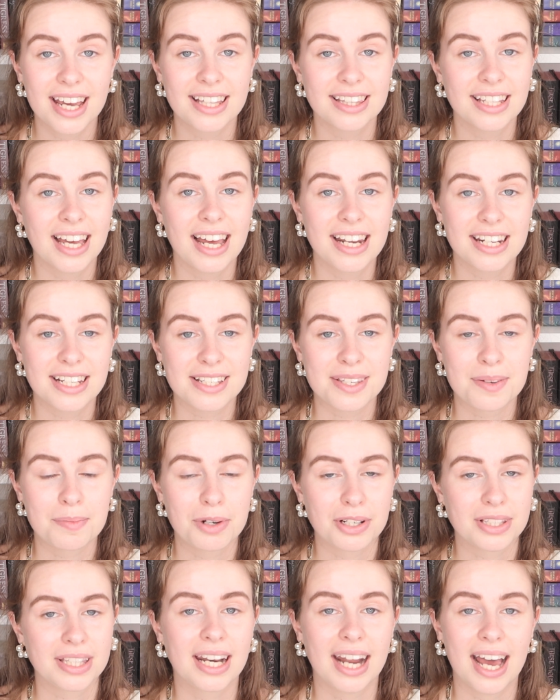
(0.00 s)
and that is a
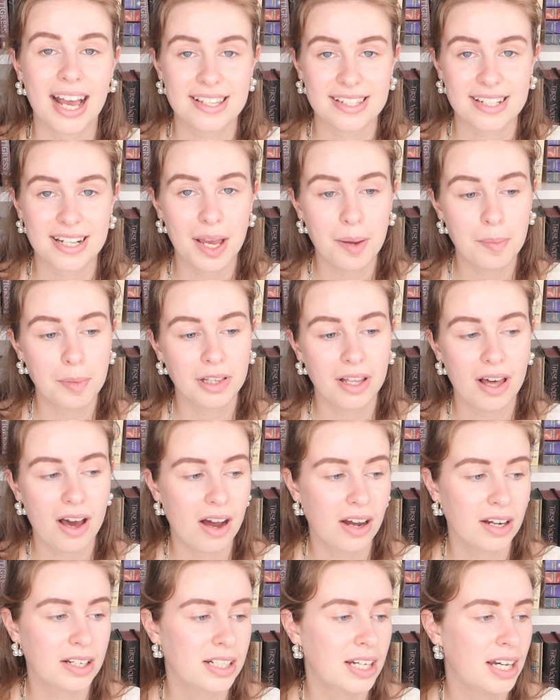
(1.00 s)
book that has an
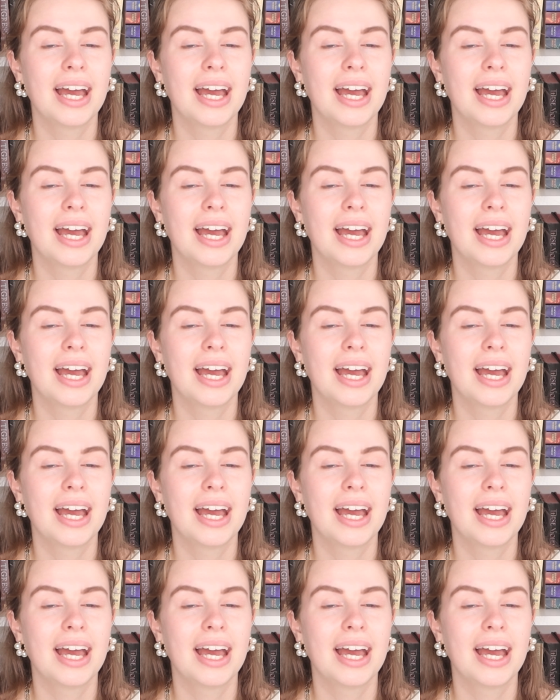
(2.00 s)
epilogue.